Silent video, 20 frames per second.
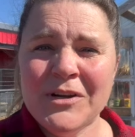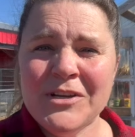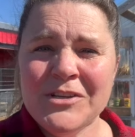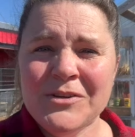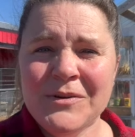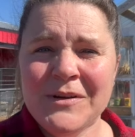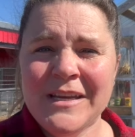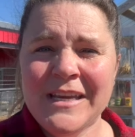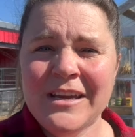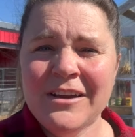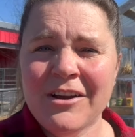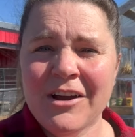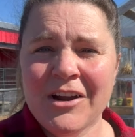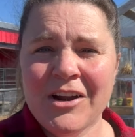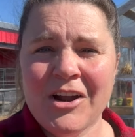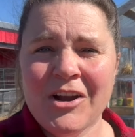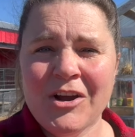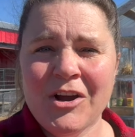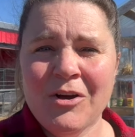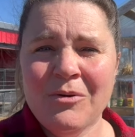doing here on
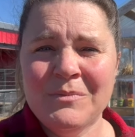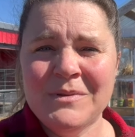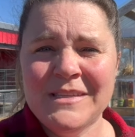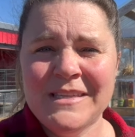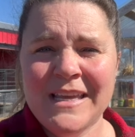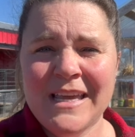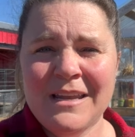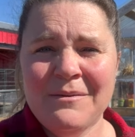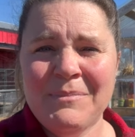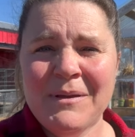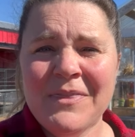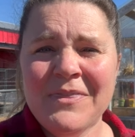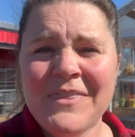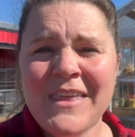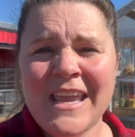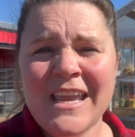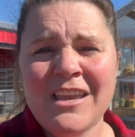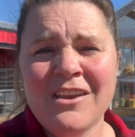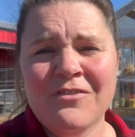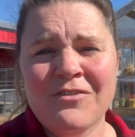our homestead. But
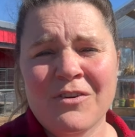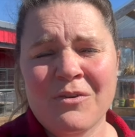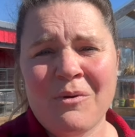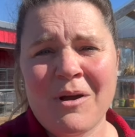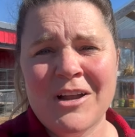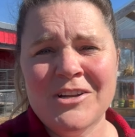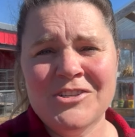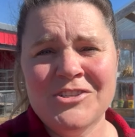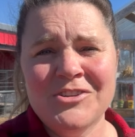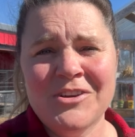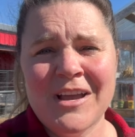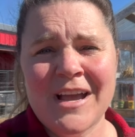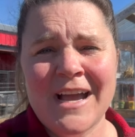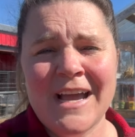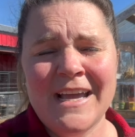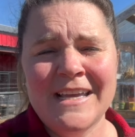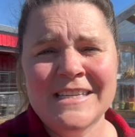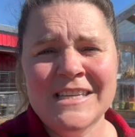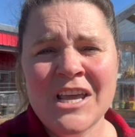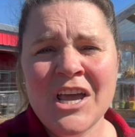thank you for watching, you
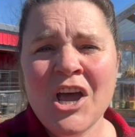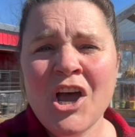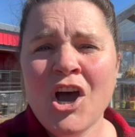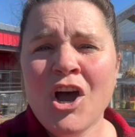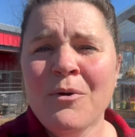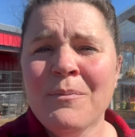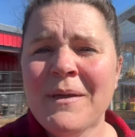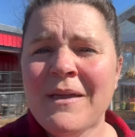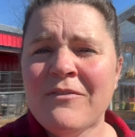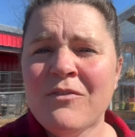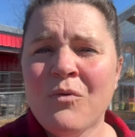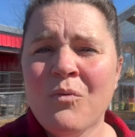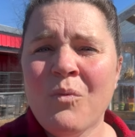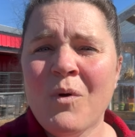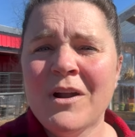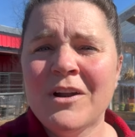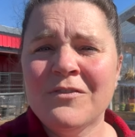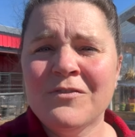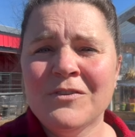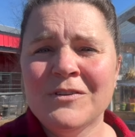guys. Hope you have a
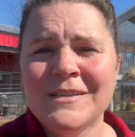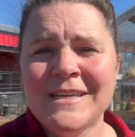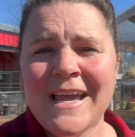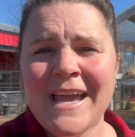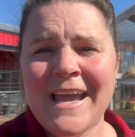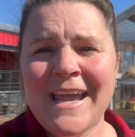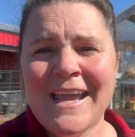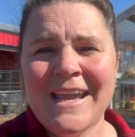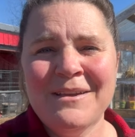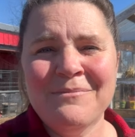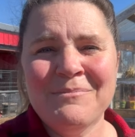wonderful day.